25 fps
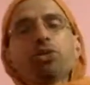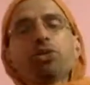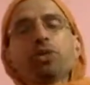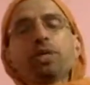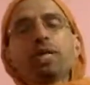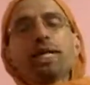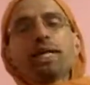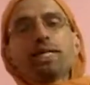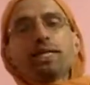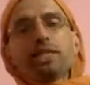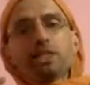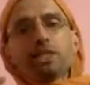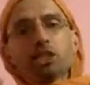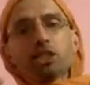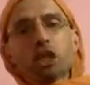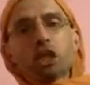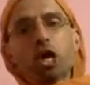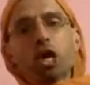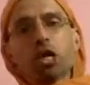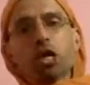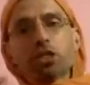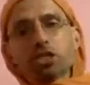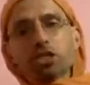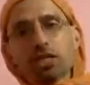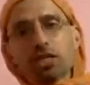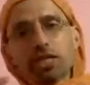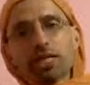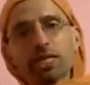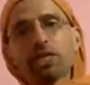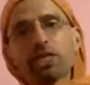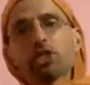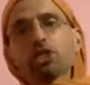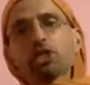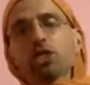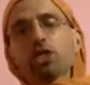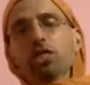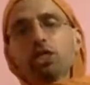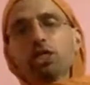that it's constantly
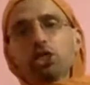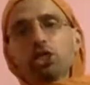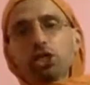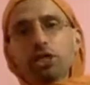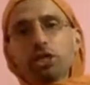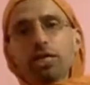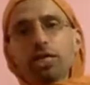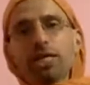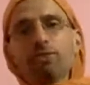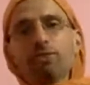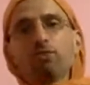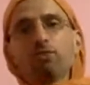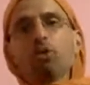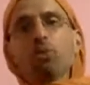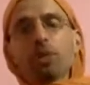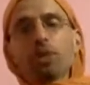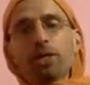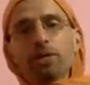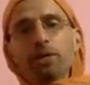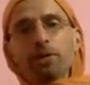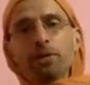changing and moving.